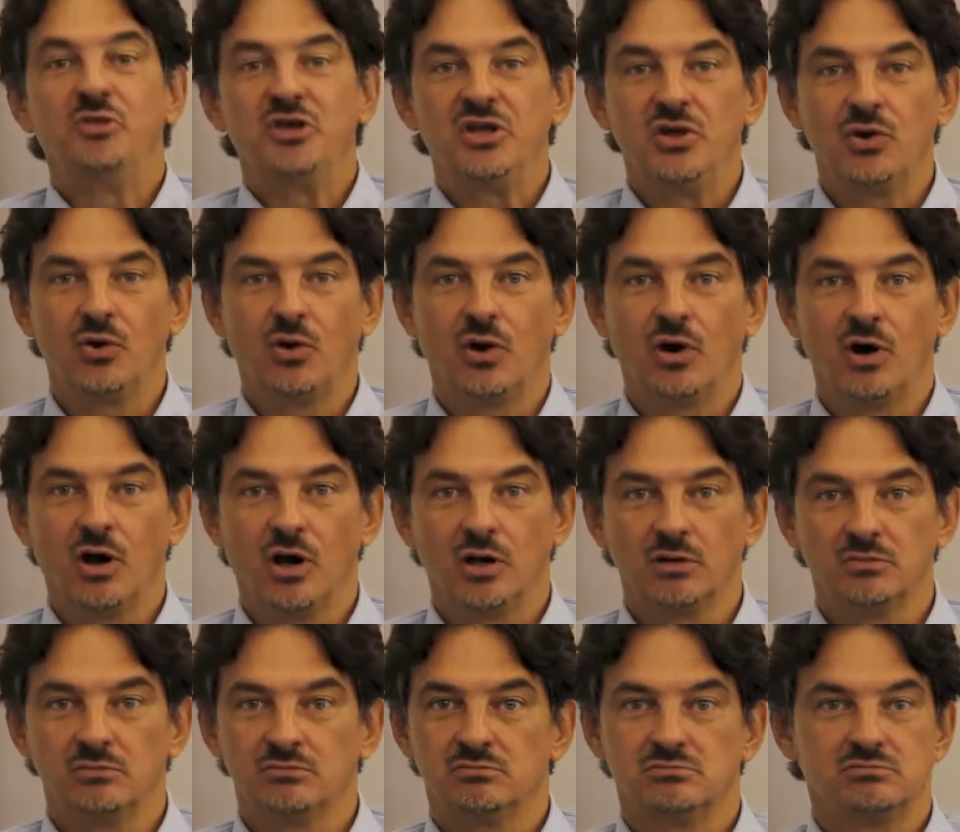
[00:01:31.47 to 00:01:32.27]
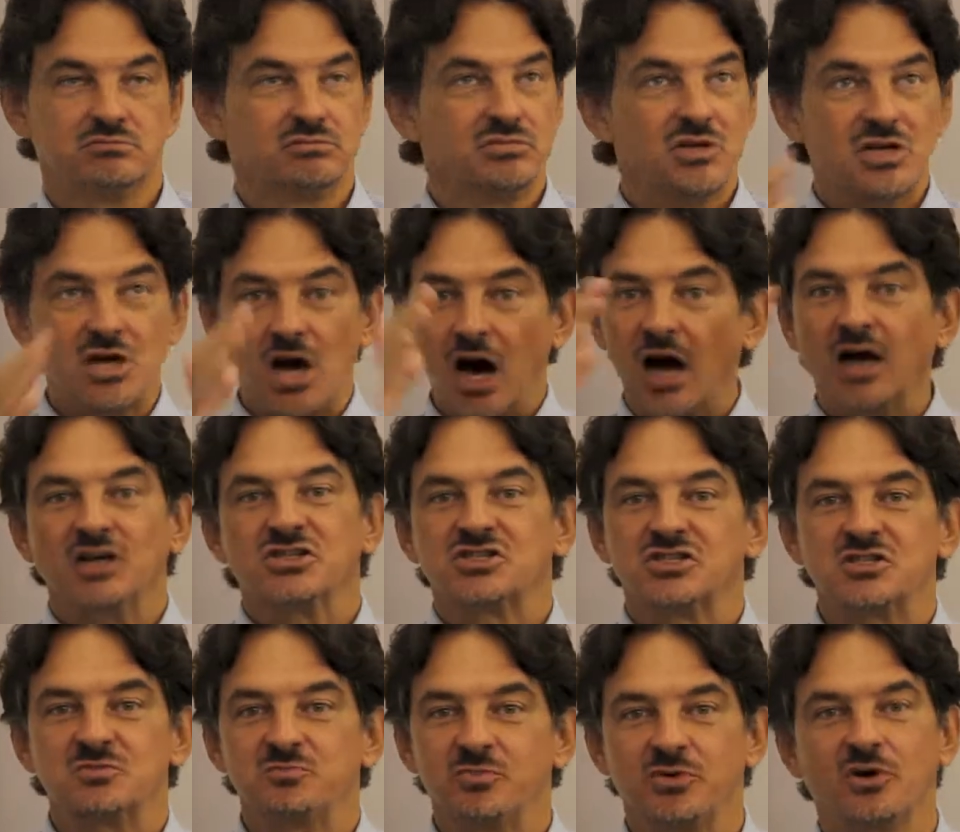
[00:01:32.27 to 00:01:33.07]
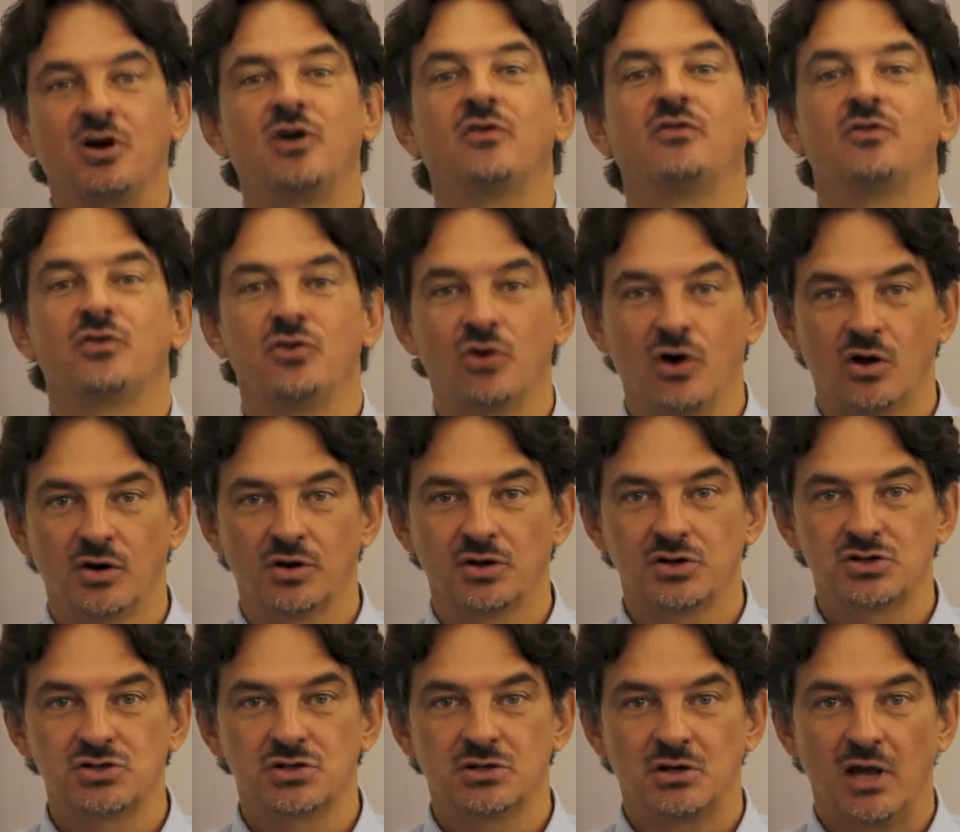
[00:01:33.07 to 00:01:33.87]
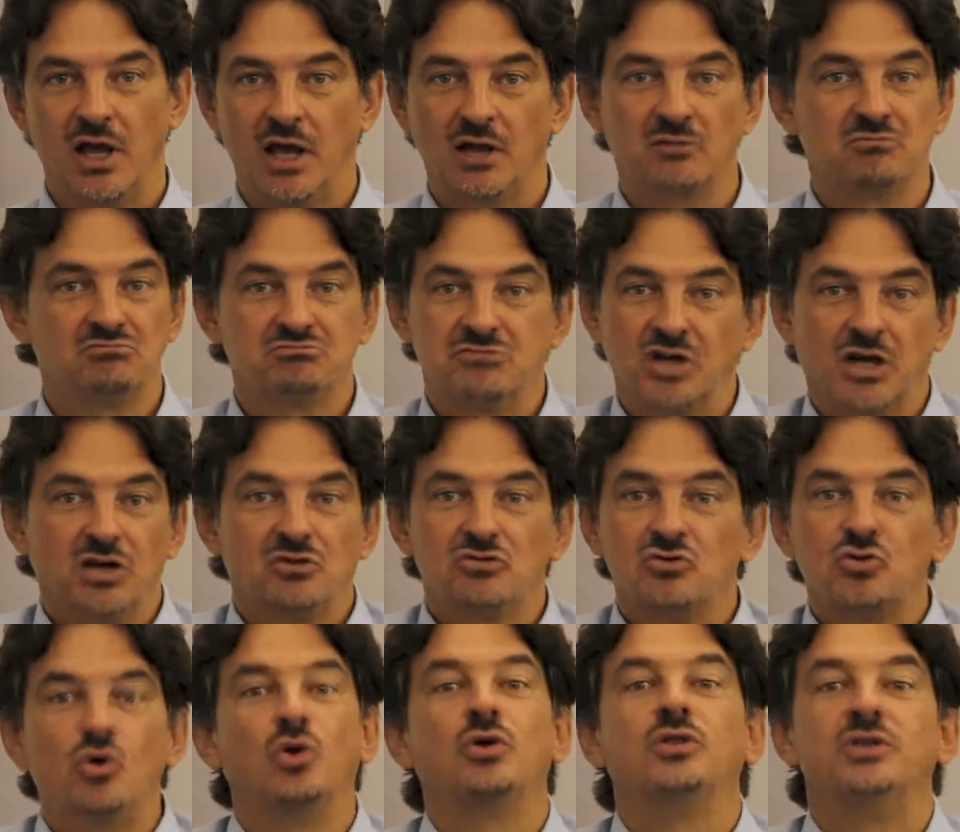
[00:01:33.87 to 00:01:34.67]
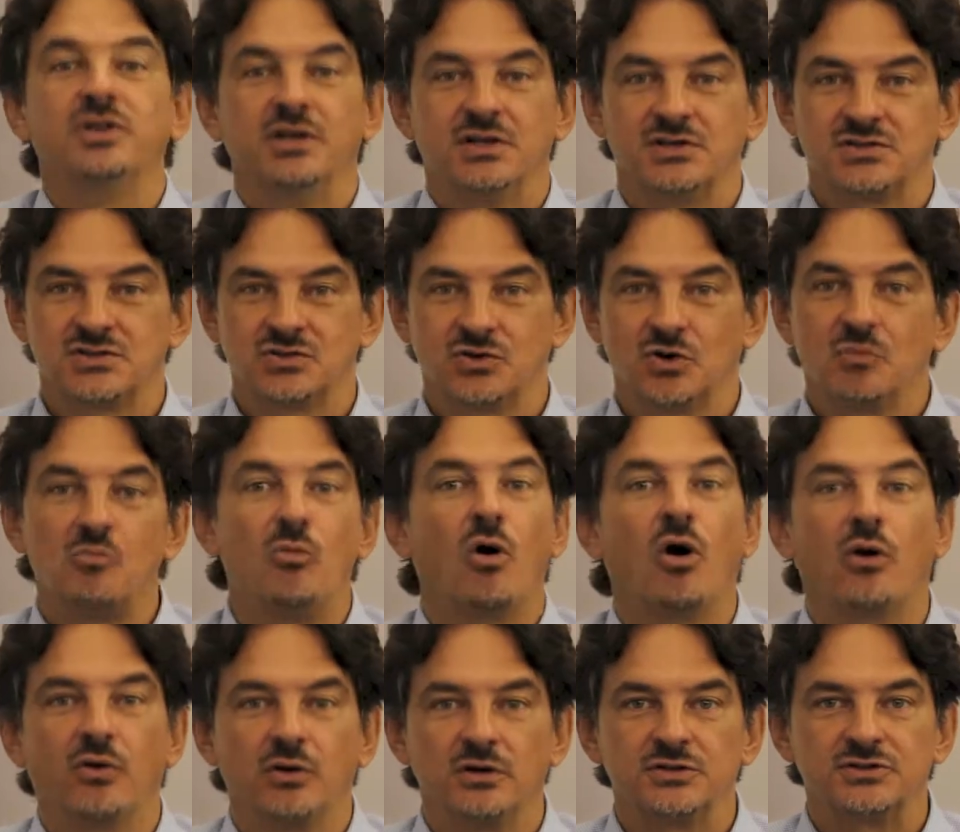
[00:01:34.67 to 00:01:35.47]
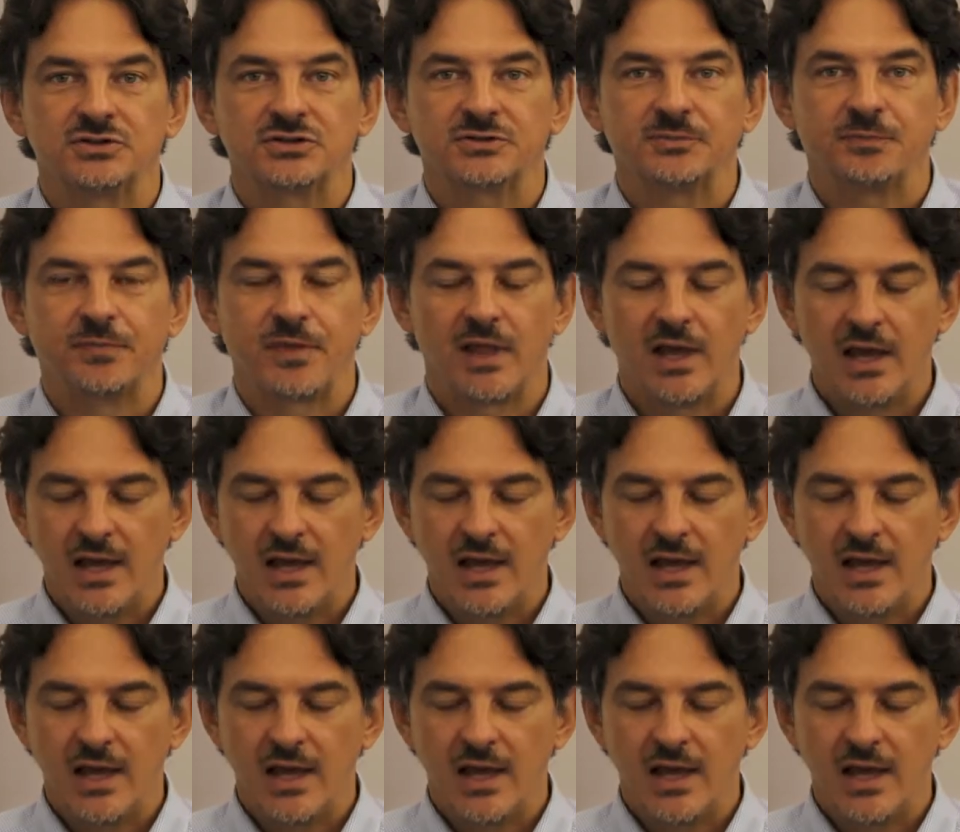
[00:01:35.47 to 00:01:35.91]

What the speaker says: be-all cusp of knowledge and goodness or morals.